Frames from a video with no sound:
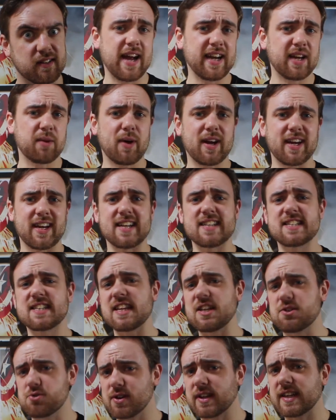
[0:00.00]
Anyway, it's
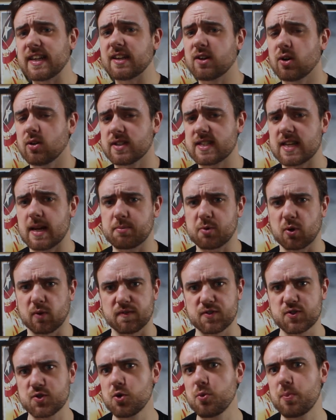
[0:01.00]
the tricky concept of
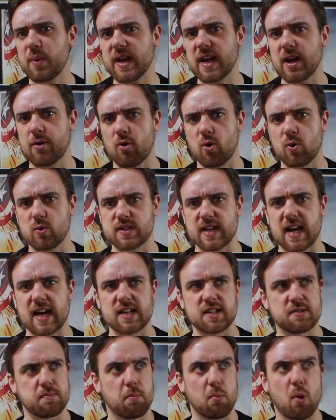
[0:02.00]
superheroes
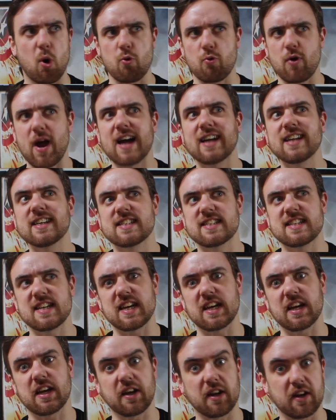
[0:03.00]
and
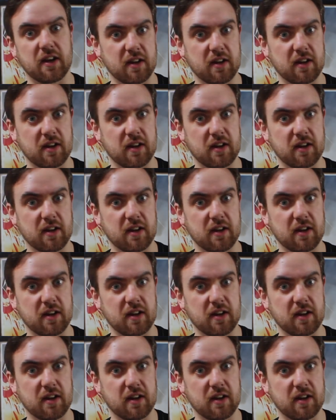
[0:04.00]
morality.